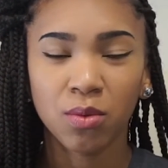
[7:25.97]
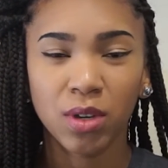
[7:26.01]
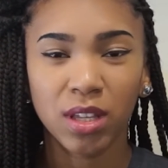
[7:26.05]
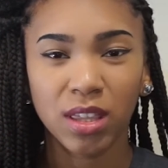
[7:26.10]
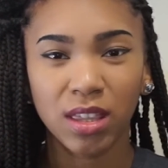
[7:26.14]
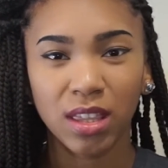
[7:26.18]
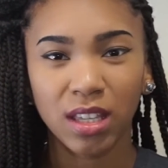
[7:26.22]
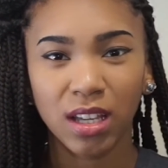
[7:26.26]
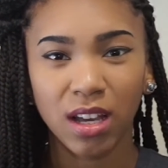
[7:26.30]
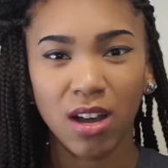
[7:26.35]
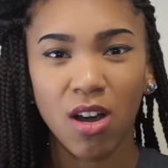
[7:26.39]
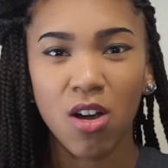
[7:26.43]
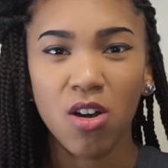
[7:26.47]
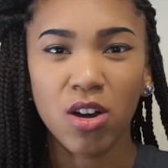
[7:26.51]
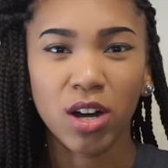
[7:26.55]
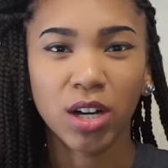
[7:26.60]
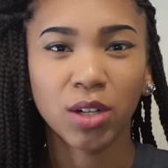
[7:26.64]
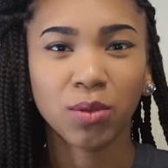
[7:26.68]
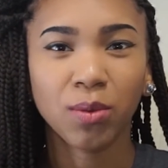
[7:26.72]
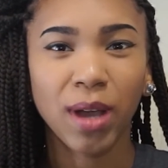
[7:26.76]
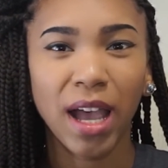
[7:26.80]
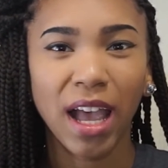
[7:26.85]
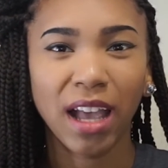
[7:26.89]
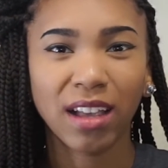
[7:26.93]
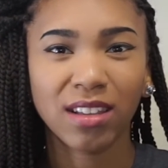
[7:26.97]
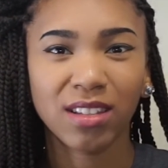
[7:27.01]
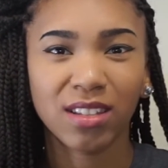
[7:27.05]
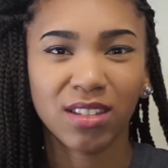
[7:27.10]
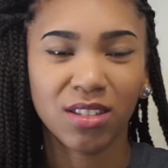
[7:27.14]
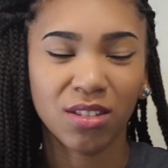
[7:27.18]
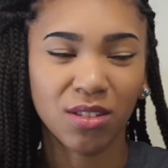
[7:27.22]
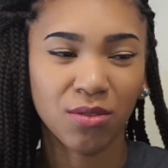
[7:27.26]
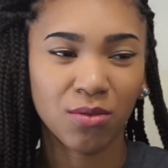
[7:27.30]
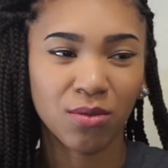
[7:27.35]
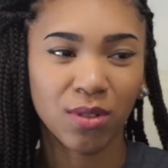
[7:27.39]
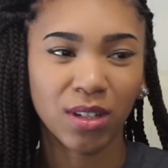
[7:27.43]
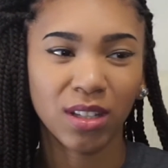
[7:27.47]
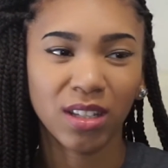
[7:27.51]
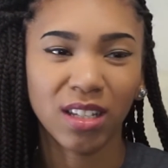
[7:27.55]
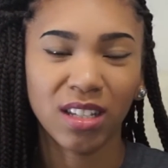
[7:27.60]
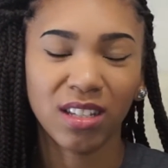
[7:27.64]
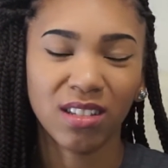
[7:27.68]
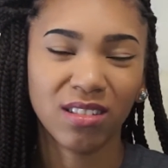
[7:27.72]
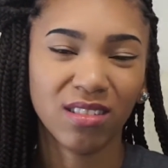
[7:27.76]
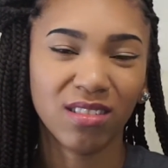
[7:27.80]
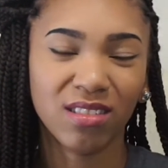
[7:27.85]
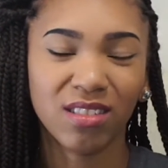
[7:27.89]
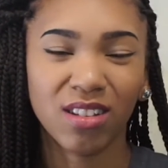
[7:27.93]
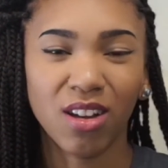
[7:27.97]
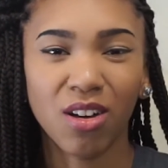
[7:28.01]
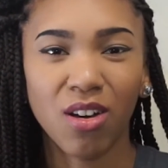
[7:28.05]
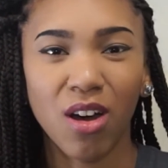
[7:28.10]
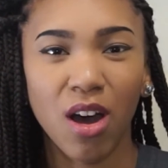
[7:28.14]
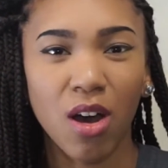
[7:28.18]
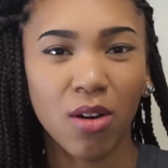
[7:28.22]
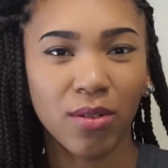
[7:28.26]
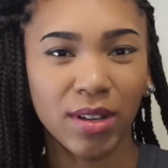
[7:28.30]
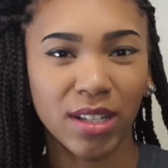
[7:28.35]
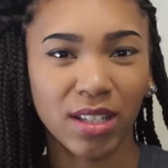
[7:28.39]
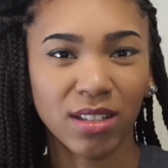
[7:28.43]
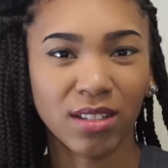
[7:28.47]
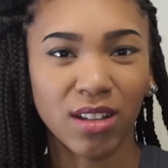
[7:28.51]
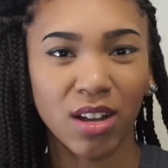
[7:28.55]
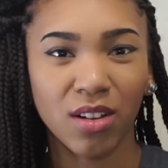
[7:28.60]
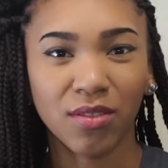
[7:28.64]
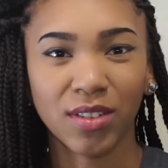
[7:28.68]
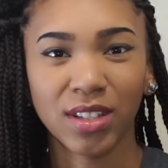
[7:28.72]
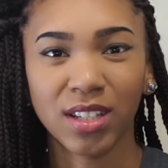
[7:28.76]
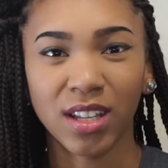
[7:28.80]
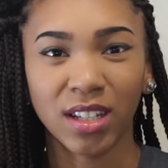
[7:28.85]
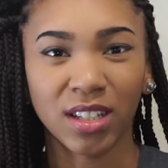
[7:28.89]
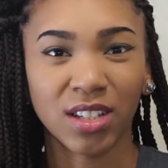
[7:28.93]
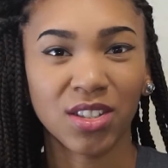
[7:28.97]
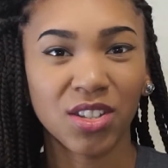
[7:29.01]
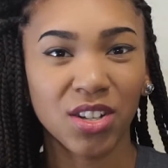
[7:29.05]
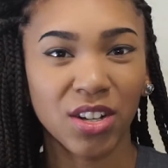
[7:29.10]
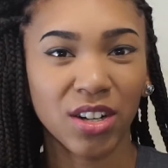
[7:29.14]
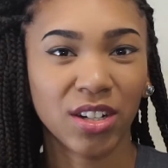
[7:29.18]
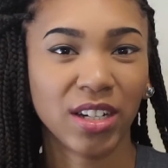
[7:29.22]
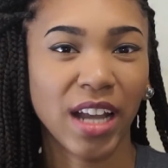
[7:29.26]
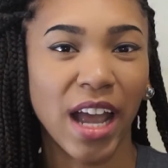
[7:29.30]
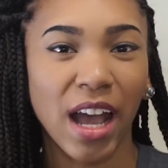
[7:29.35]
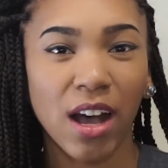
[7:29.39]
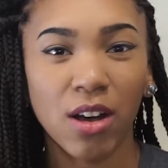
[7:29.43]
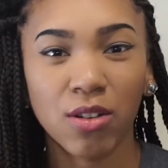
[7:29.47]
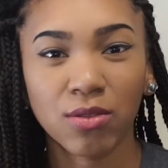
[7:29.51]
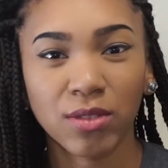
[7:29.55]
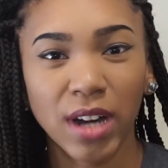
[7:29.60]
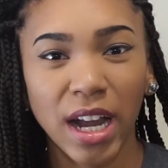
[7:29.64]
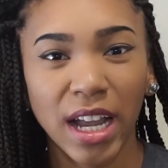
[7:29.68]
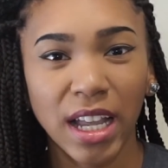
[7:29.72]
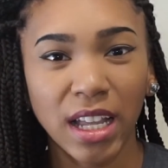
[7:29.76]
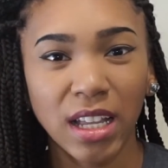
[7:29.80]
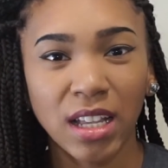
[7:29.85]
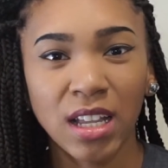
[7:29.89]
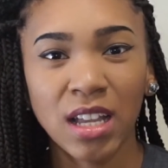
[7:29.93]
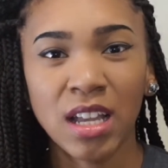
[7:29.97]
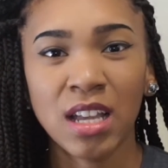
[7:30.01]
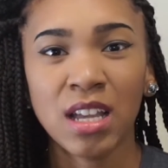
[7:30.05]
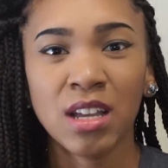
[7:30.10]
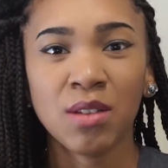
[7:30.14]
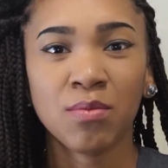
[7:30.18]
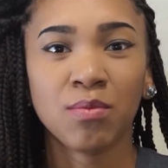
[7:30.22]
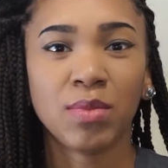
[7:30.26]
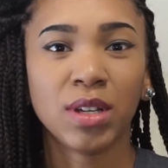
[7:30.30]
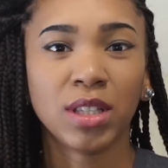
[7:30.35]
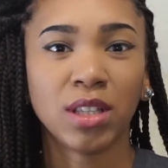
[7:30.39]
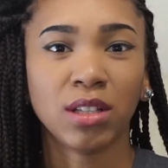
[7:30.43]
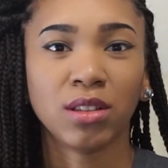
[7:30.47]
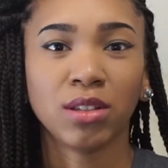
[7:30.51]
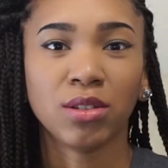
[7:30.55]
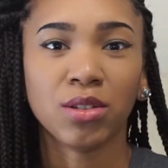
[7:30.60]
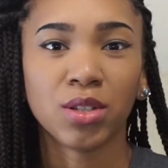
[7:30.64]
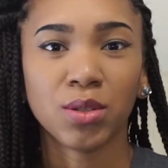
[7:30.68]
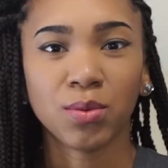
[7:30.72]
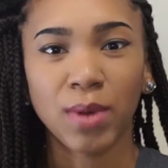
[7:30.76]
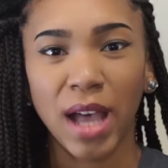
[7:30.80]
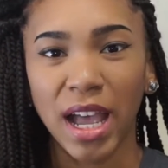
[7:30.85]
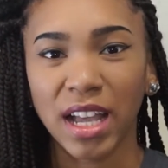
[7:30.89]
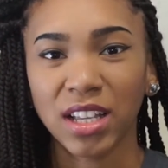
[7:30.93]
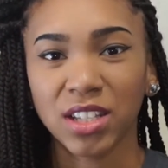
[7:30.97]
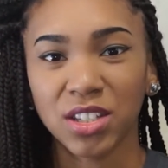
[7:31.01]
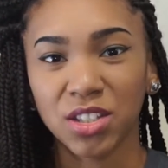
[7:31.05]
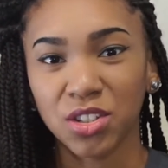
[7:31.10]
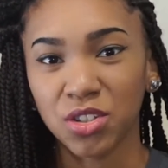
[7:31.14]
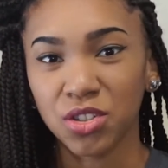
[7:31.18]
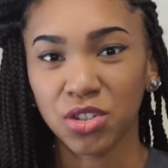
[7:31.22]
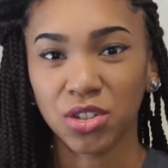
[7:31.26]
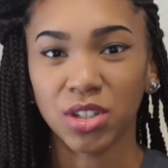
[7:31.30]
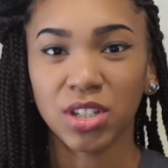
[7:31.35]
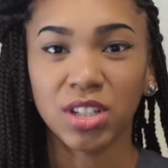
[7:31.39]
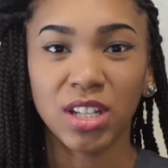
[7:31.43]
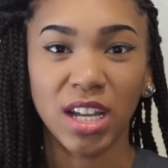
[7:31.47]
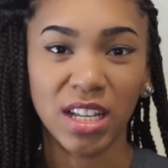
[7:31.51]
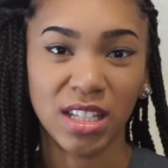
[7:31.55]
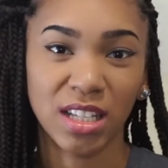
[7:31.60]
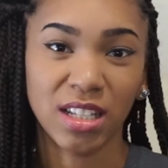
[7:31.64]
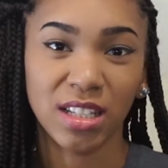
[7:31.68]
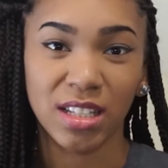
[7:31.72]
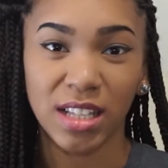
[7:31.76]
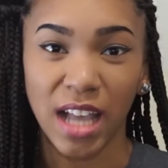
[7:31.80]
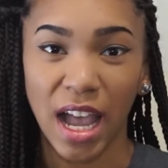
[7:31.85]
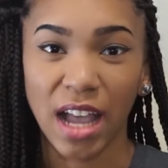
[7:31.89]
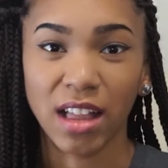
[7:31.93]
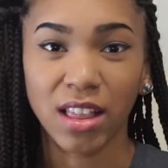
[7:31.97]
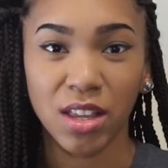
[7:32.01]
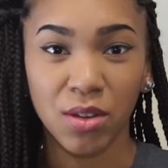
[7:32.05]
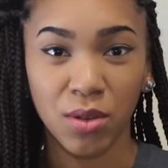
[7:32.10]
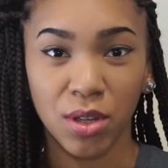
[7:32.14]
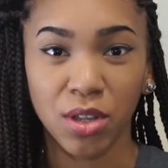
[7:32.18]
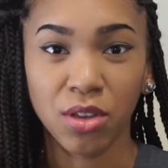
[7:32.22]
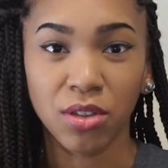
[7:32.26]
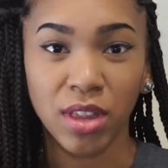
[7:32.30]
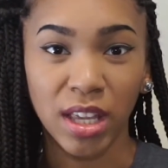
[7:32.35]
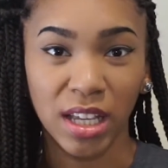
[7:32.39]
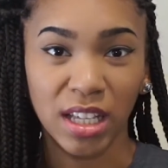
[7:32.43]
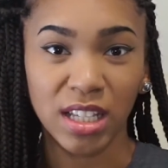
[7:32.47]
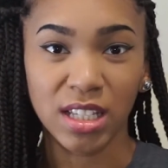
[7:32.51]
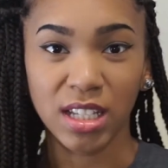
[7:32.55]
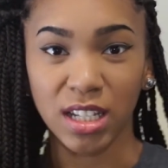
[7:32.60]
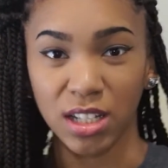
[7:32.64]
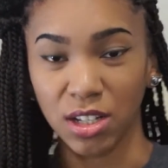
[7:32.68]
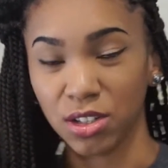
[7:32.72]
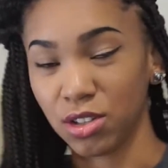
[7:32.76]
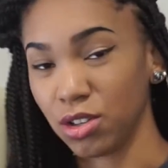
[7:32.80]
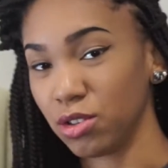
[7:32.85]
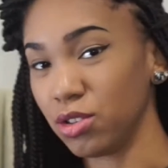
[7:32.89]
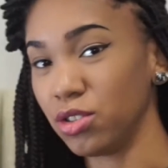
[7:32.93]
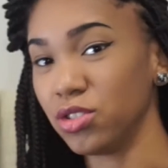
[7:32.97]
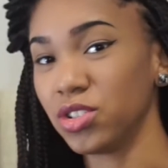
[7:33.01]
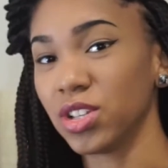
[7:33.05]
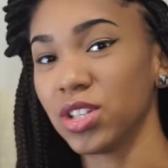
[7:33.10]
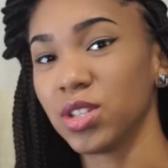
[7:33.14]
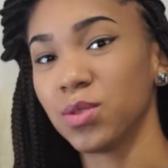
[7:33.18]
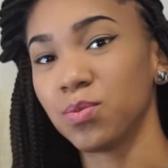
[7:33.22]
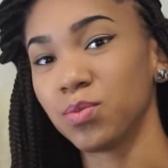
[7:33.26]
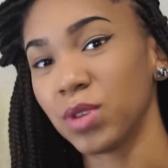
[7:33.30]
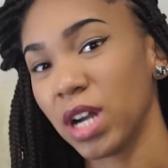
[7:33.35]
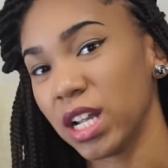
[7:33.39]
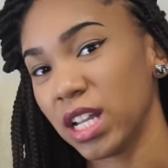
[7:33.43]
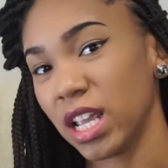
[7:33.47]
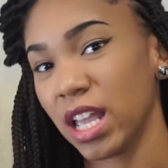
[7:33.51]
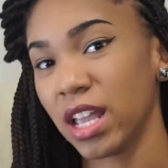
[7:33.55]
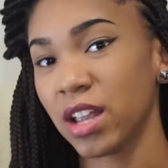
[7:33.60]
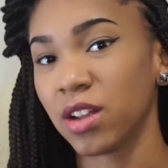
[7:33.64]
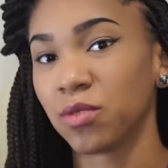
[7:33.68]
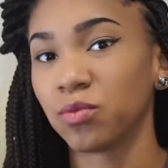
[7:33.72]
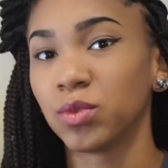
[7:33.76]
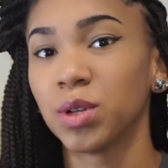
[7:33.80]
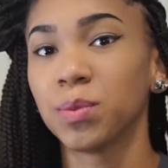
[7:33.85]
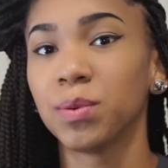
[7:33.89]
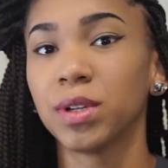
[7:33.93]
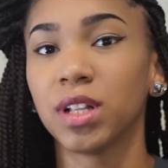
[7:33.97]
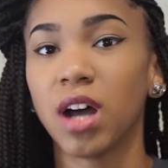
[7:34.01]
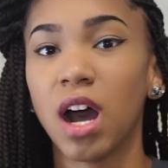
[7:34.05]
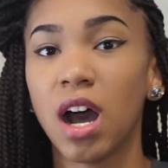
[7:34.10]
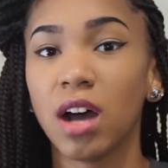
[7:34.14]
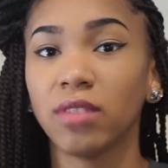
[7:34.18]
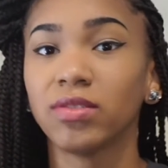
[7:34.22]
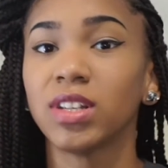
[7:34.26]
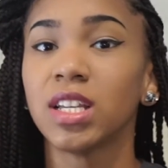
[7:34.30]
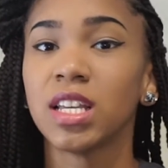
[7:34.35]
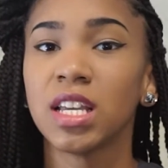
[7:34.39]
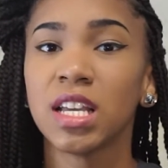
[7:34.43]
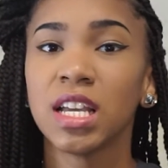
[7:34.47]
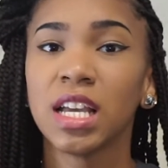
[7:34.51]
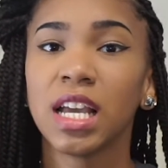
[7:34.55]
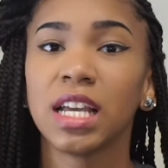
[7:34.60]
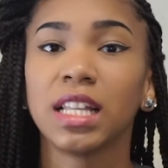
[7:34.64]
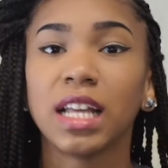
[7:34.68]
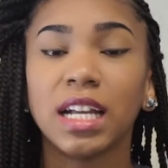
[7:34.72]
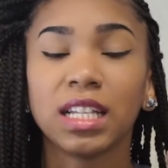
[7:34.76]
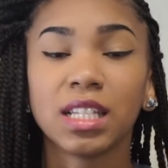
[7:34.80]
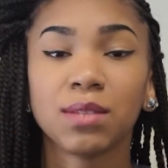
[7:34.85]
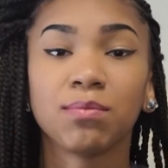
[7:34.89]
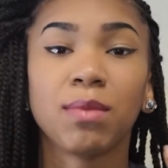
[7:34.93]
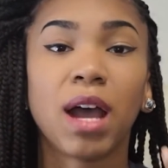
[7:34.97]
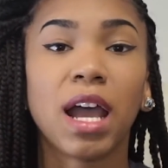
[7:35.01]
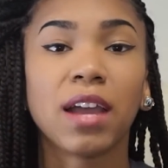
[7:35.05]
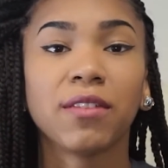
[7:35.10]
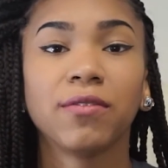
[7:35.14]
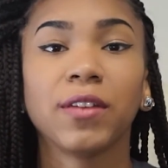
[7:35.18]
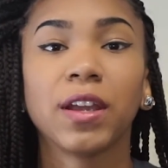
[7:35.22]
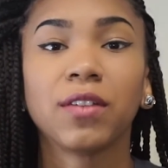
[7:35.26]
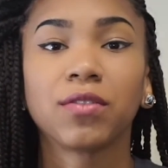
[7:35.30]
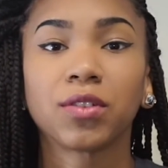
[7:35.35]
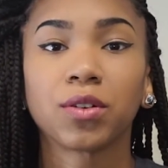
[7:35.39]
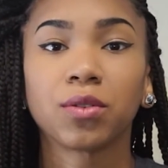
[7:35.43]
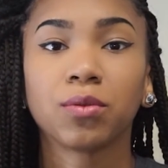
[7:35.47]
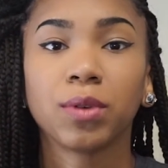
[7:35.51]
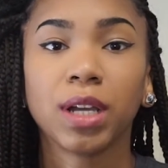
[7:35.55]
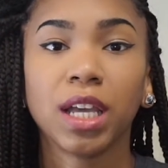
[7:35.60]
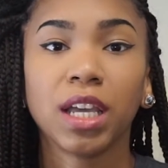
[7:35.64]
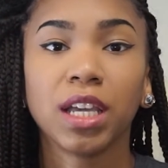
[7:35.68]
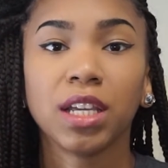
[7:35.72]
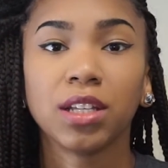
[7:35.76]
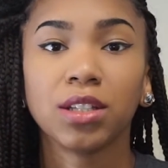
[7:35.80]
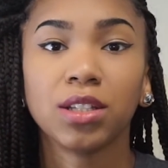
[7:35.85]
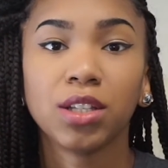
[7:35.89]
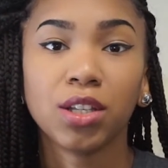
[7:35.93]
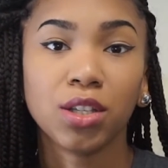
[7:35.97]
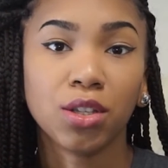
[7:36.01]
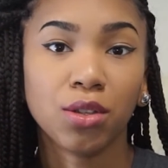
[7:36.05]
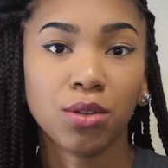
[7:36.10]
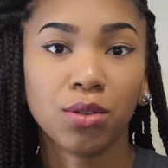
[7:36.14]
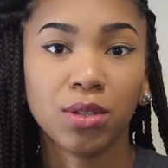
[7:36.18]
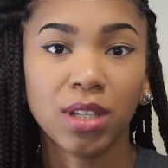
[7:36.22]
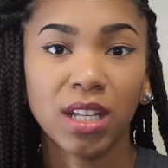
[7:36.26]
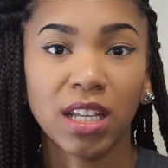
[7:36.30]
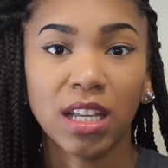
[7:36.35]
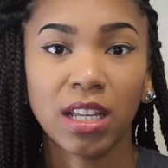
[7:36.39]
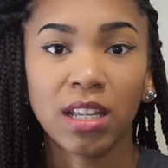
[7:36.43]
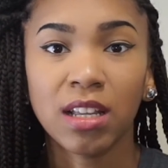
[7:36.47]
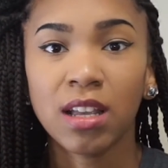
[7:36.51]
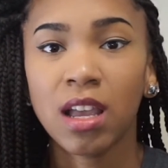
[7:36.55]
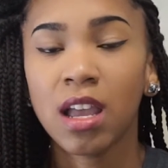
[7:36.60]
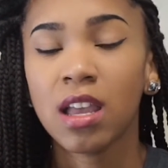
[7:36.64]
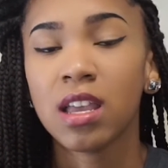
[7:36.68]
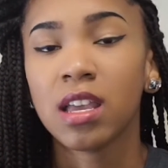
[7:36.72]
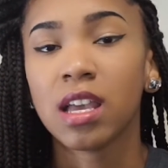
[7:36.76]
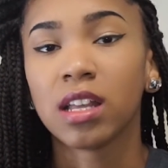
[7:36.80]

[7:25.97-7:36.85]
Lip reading: With the hard wax, you really don't always know what's going to turn out right, but the loose wax usually does exactly what you think it's going to do. You just spread it and rip it off, and that's my favorite way to use it.